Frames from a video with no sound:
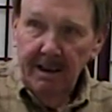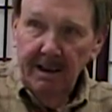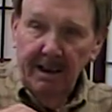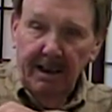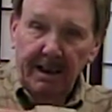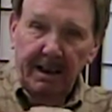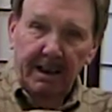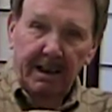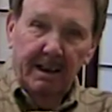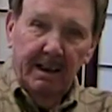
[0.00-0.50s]

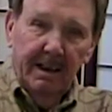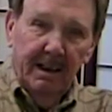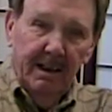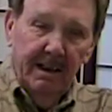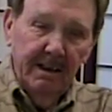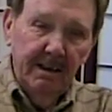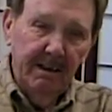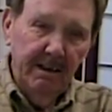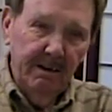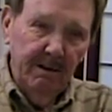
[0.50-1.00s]
And
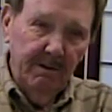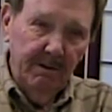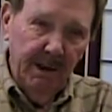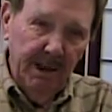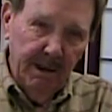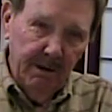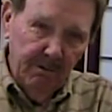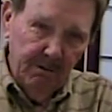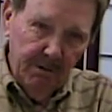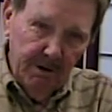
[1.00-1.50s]
we
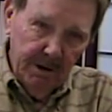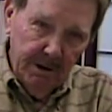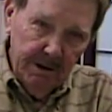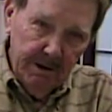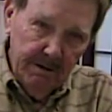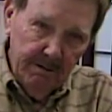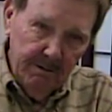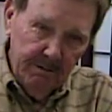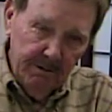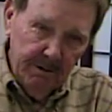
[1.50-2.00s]
had
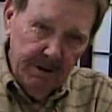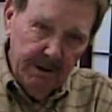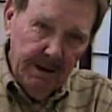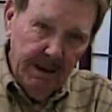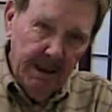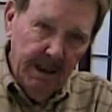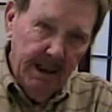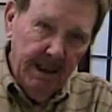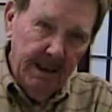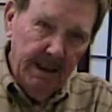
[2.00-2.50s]
one
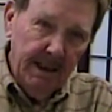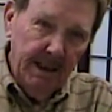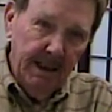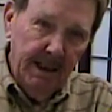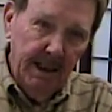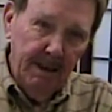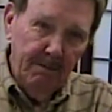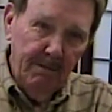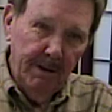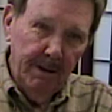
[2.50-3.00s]
guy that
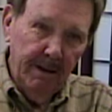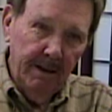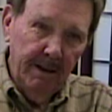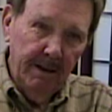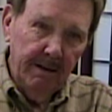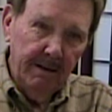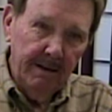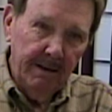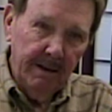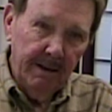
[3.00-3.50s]
came in
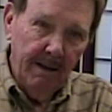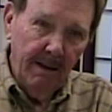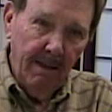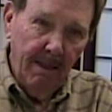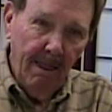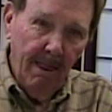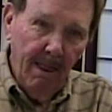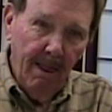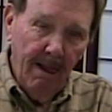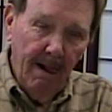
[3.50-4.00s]
that
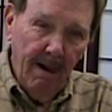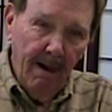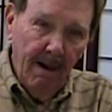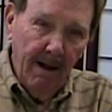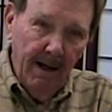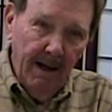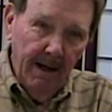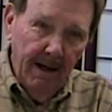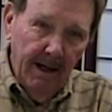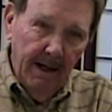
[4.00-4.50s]

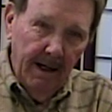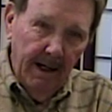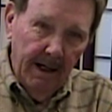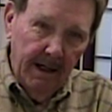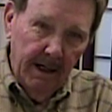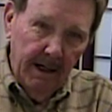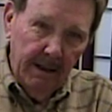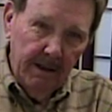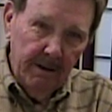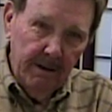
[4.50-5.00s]
had
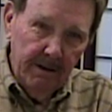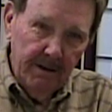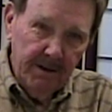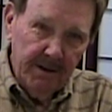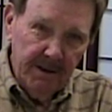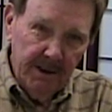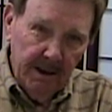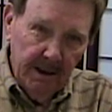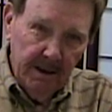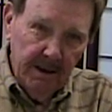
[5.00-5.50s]
a
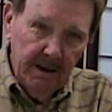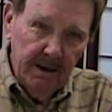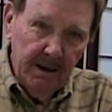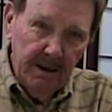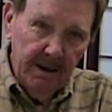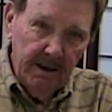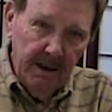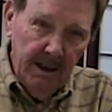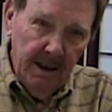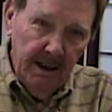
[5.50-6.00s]
son in the
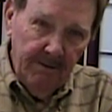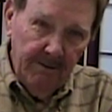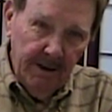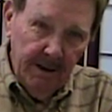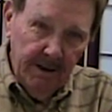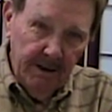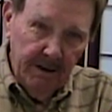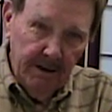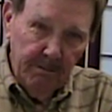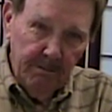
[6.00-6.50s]

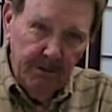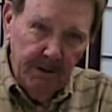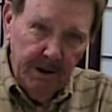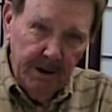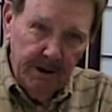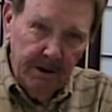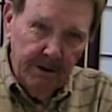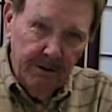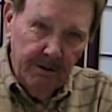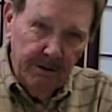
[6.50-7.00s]
Navy or the
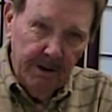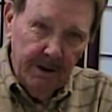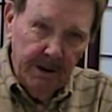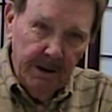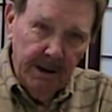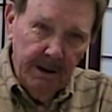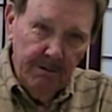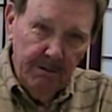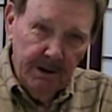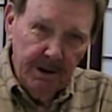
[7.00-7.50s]
Marine Corps, and
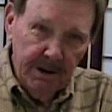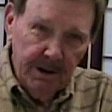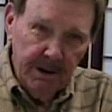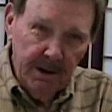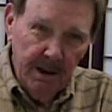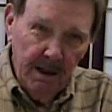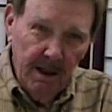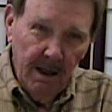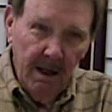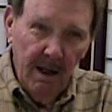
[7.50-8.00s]
he was,
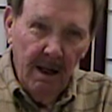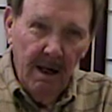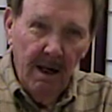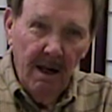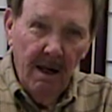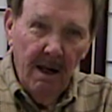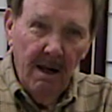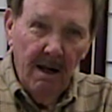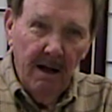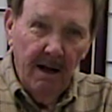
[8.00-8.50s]

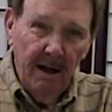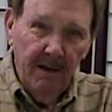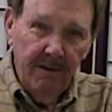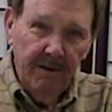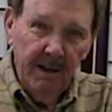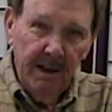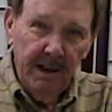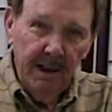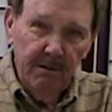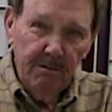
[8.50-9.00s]
I
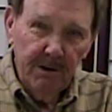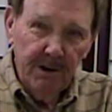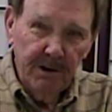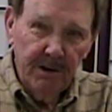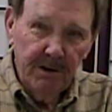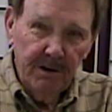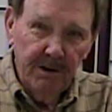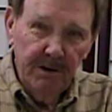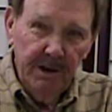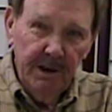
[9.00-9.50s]
think he was
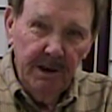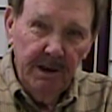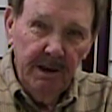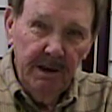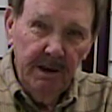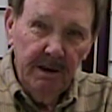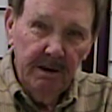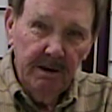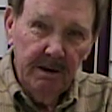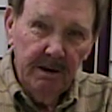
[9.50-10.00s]

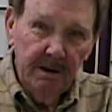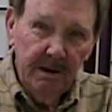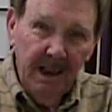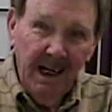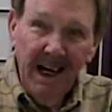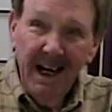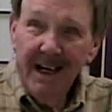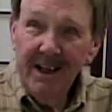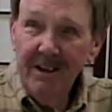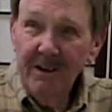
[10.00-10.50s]

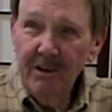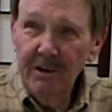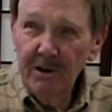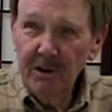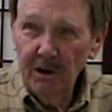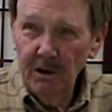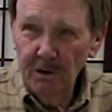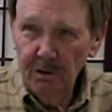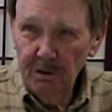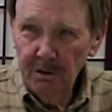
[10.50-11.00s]
39 years
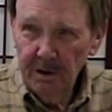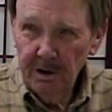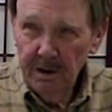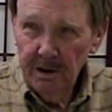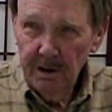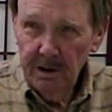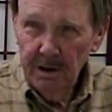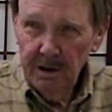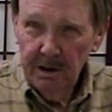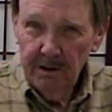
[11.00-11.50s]
old.
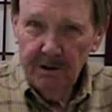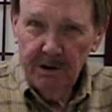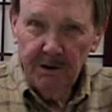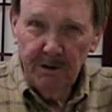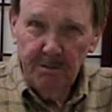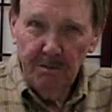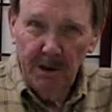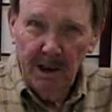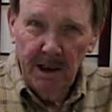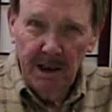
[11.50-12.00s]
He was
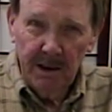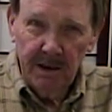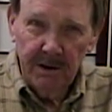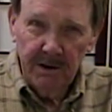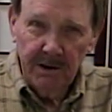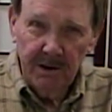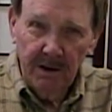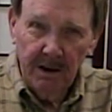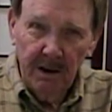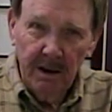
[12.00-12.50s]
from
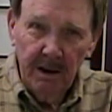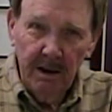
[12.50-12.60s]
Arkansas.